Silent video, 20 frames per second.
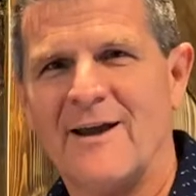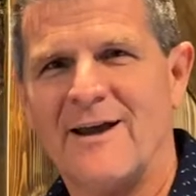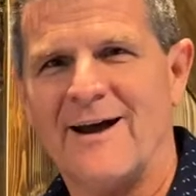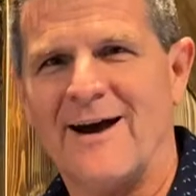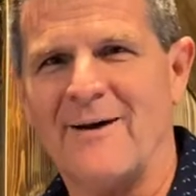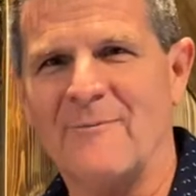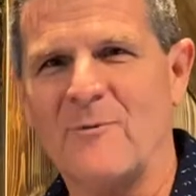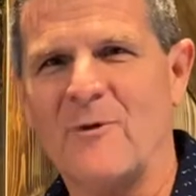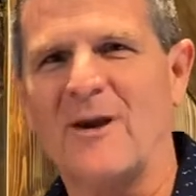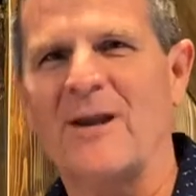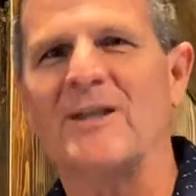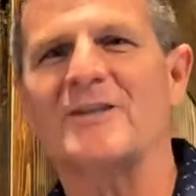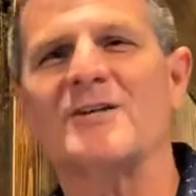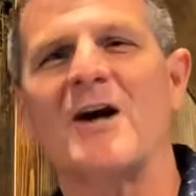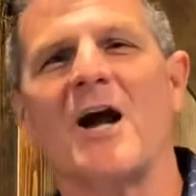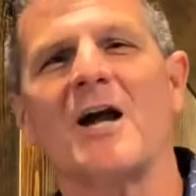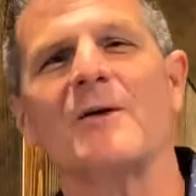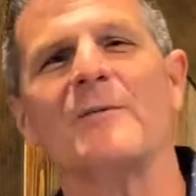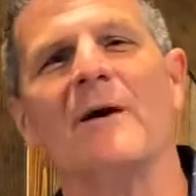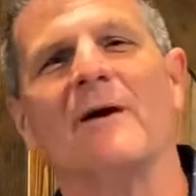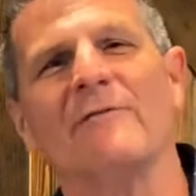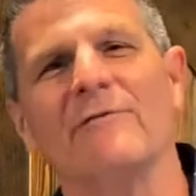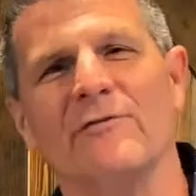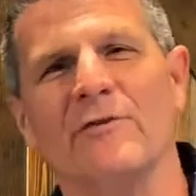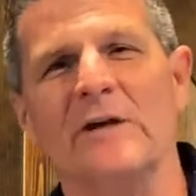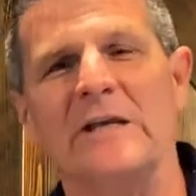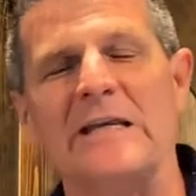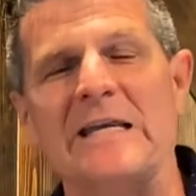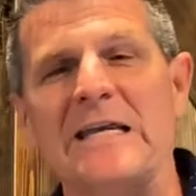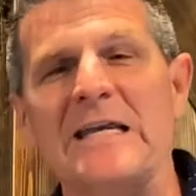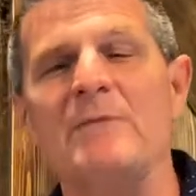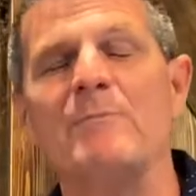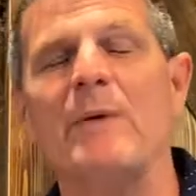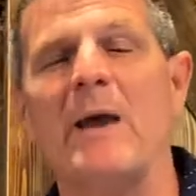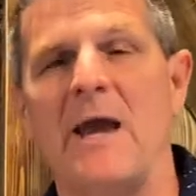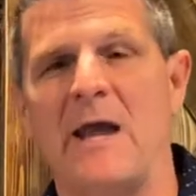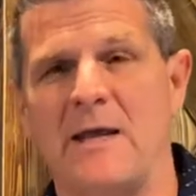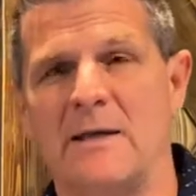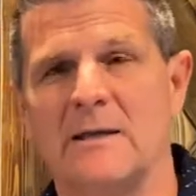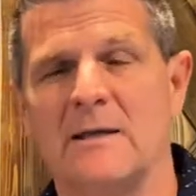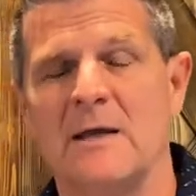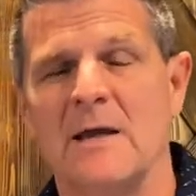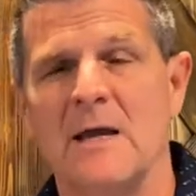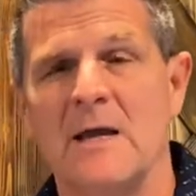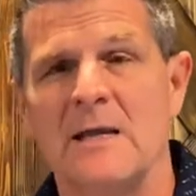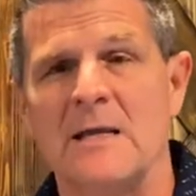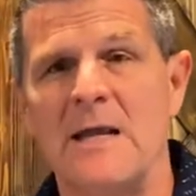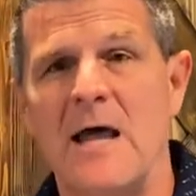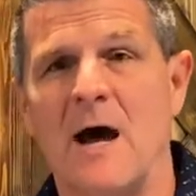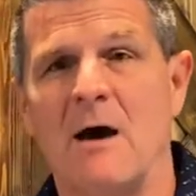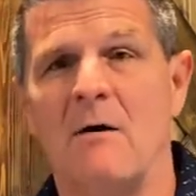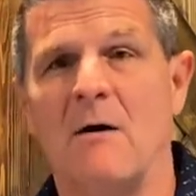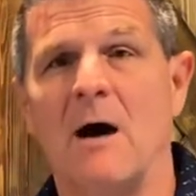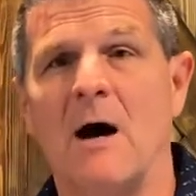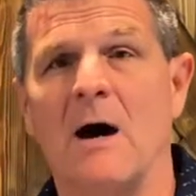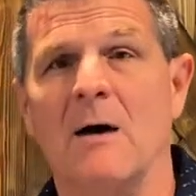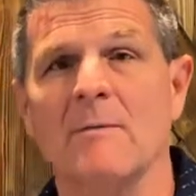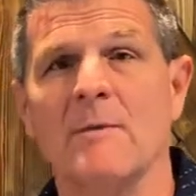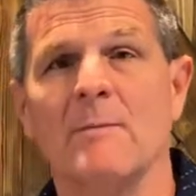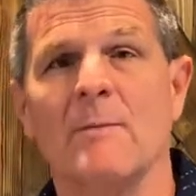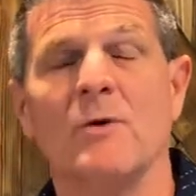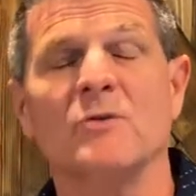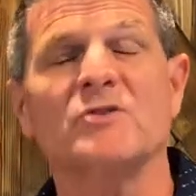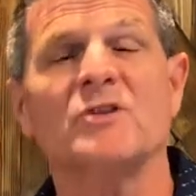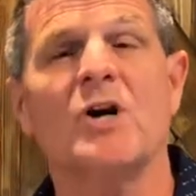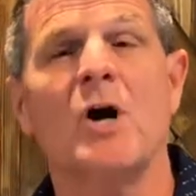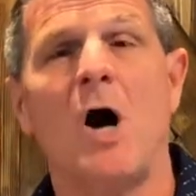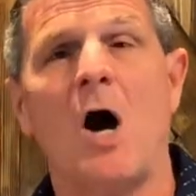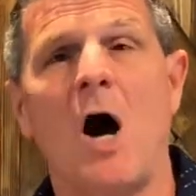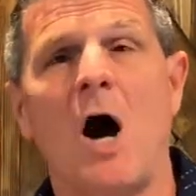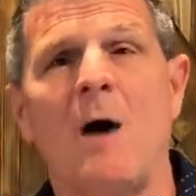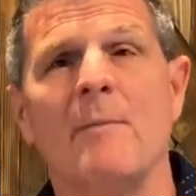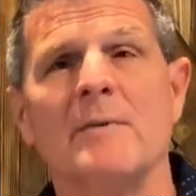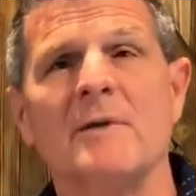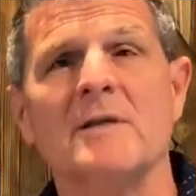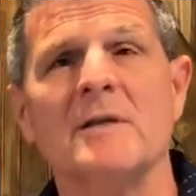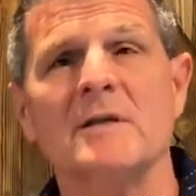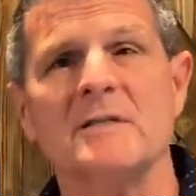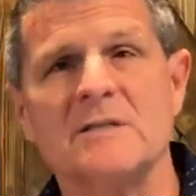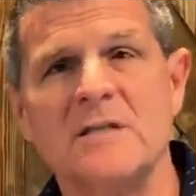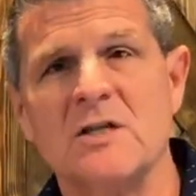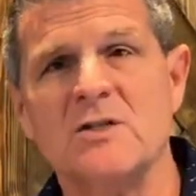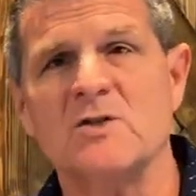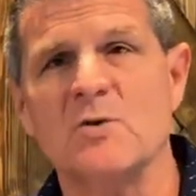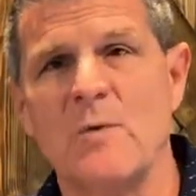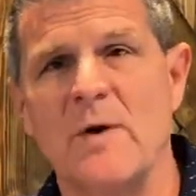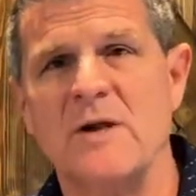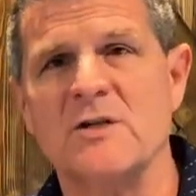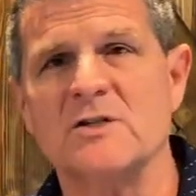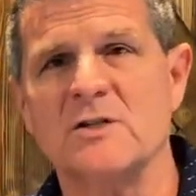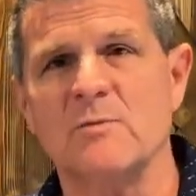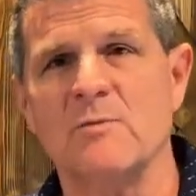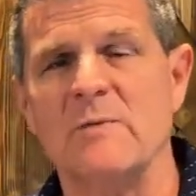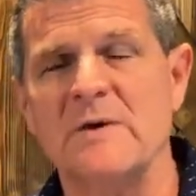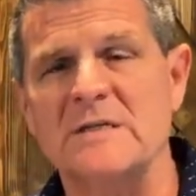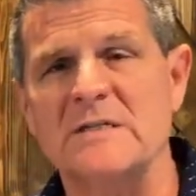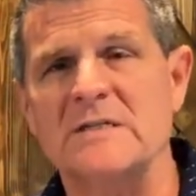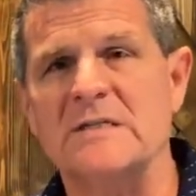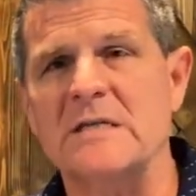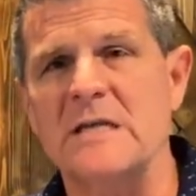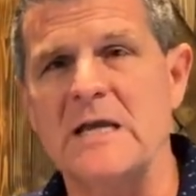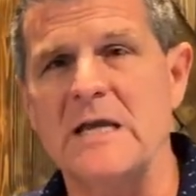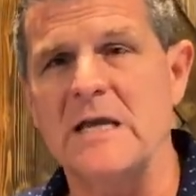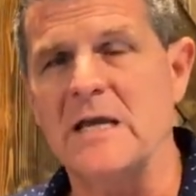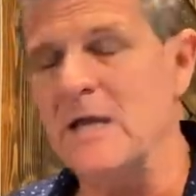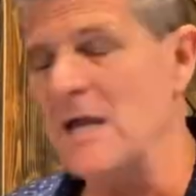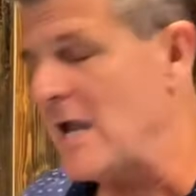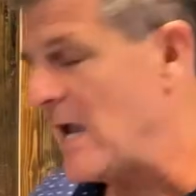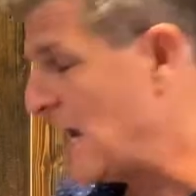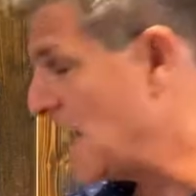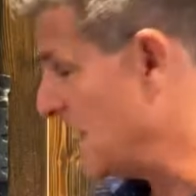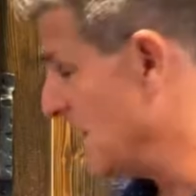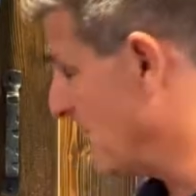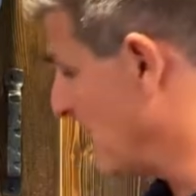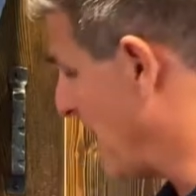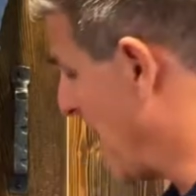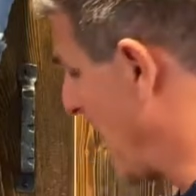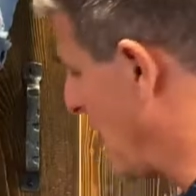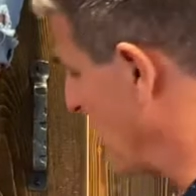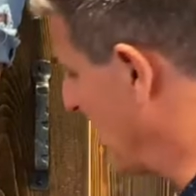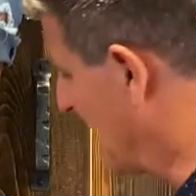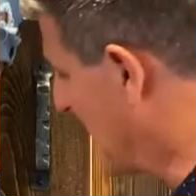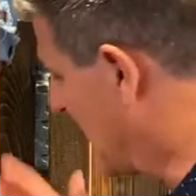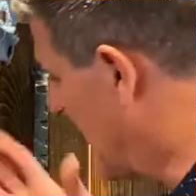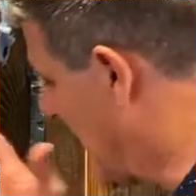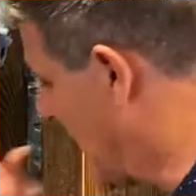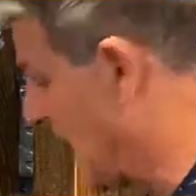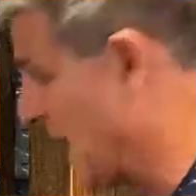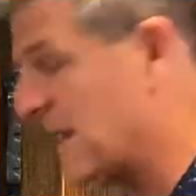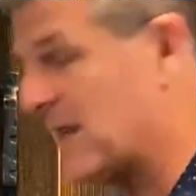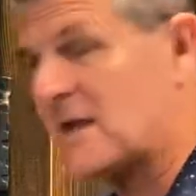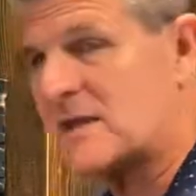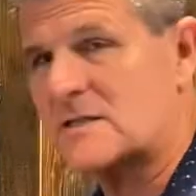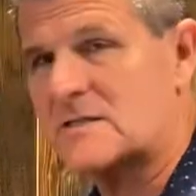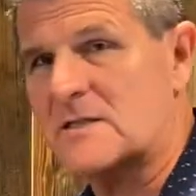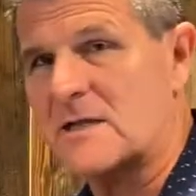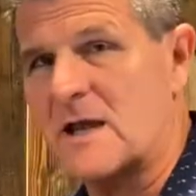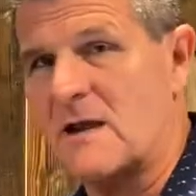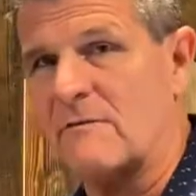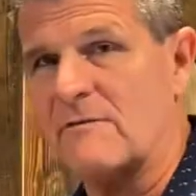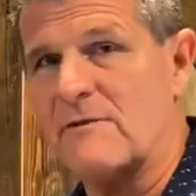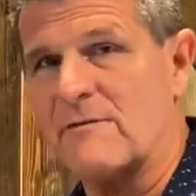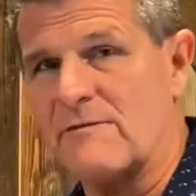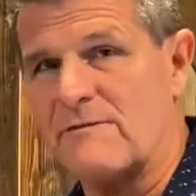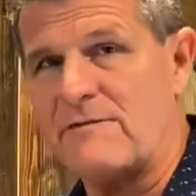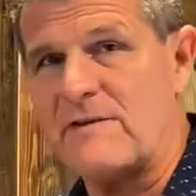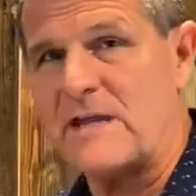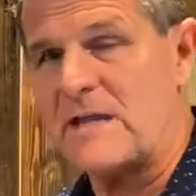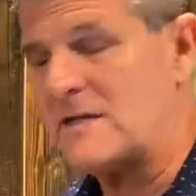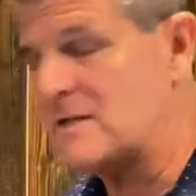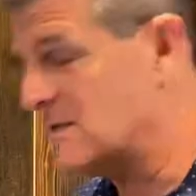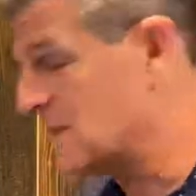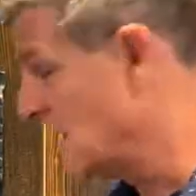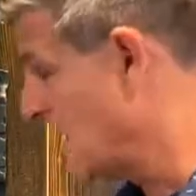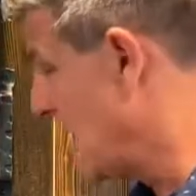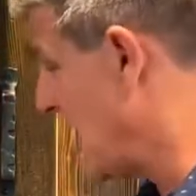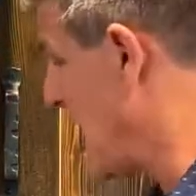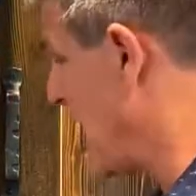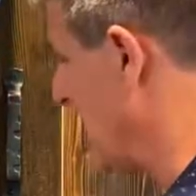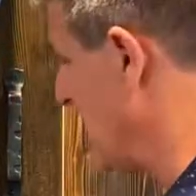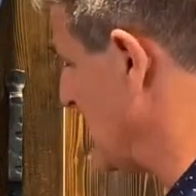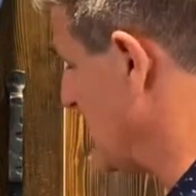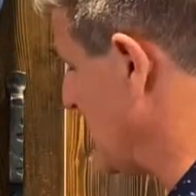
Um, we're going to talk about foot knee pain. Now, um, the most common situation we see in the biomechanics of the feet and